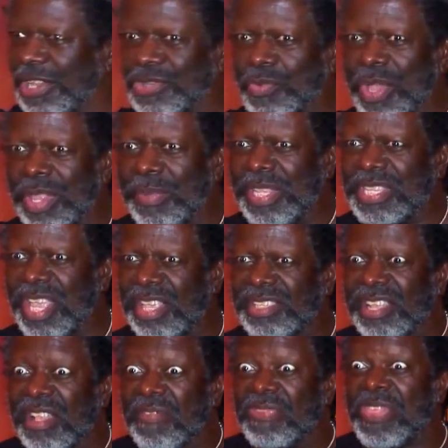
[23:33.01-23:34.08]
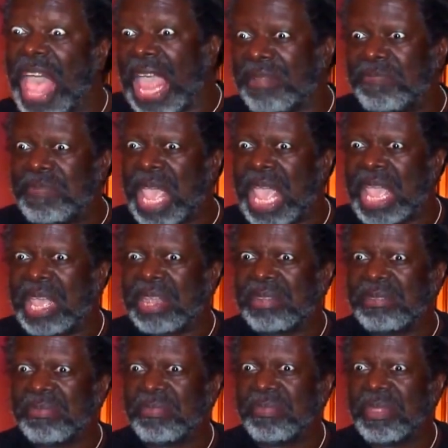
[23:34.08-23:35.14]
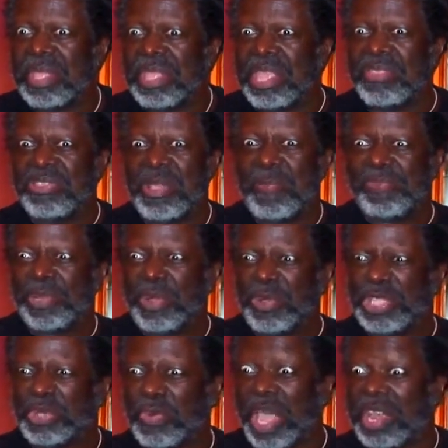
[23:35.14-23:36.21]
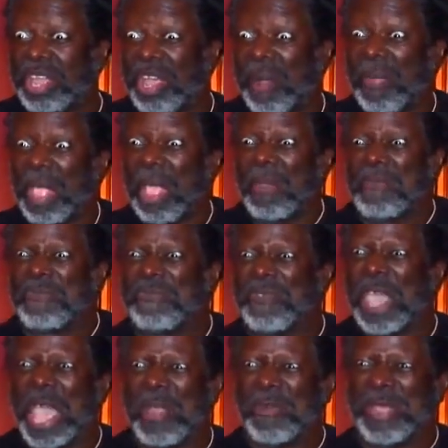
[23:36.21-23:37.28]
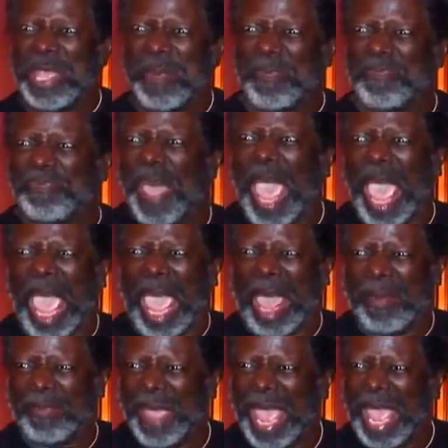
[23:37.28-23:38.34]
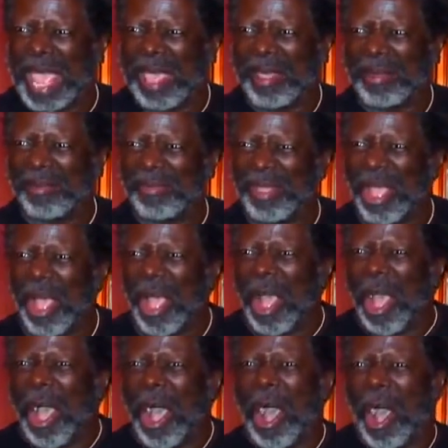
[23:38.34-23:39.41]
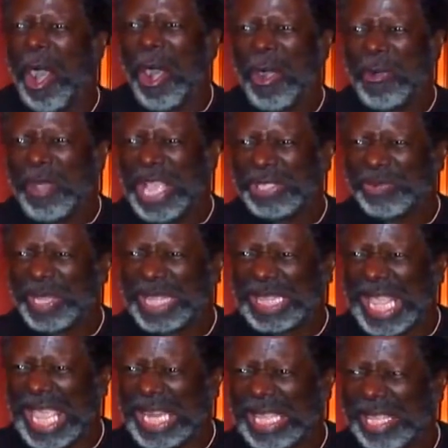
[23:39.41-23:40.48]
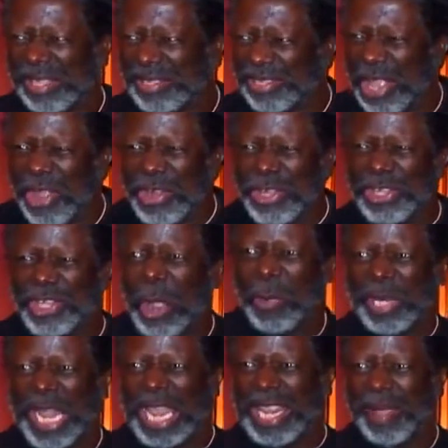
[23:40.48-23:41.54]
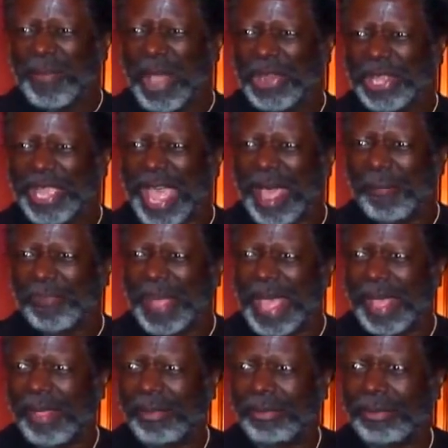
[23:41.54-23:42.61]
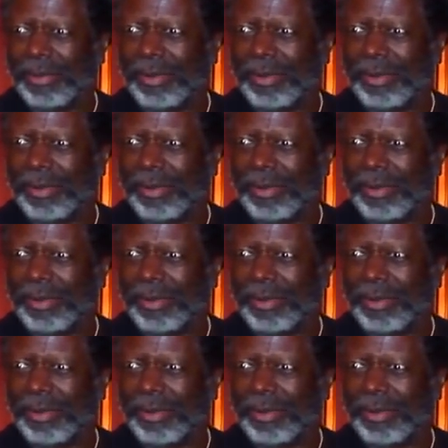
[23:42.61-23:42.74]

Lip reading: that's with him, he says, that man in the blue sweater, very bad man. Always with ladies. Don't let him on the compound.